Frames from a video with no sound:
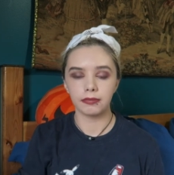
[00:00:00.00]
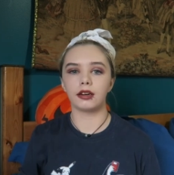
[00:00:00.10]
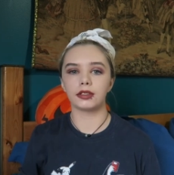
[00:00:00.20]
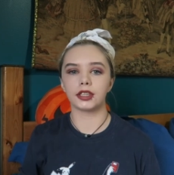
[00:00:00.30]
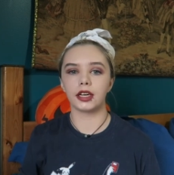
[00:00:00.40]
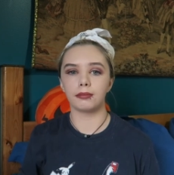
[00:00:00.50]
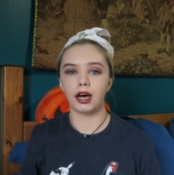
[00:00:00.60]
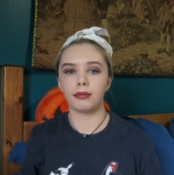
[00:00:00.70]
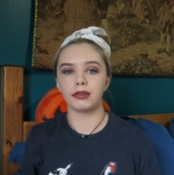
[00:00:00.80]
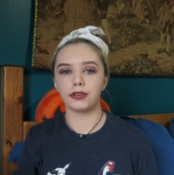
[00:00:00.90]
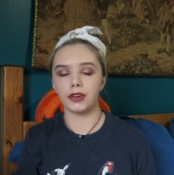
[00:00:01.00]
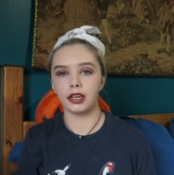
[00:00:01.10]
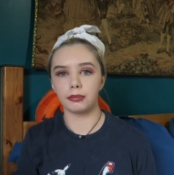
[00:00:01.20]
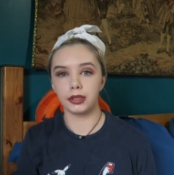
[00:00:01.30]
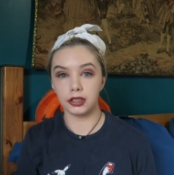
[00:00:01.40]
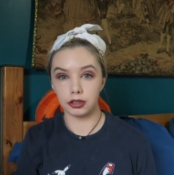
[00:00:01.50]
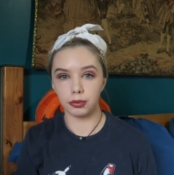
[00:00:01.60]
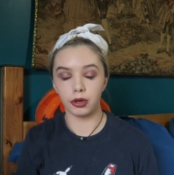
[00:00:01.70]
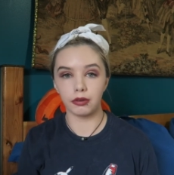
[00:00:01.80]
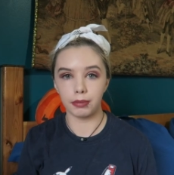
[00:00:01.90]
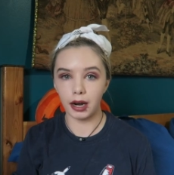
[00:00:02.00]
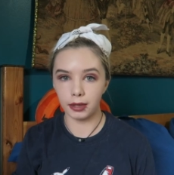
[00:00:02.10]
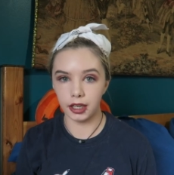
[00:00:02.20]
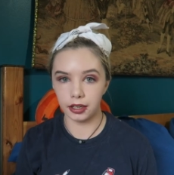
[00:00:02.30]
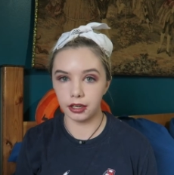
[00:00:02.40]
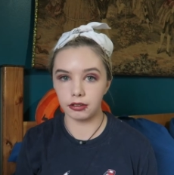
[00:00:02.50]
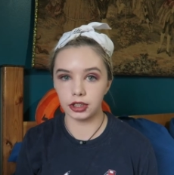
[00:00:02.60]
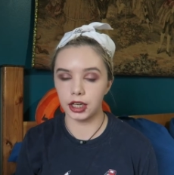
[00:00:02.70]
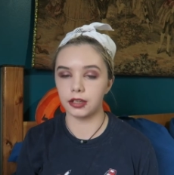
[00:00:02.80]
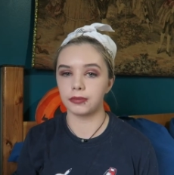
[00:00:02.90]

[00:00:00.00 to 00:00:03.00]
I was like, Mom, if you file a police report, we're probably gonna go to jail.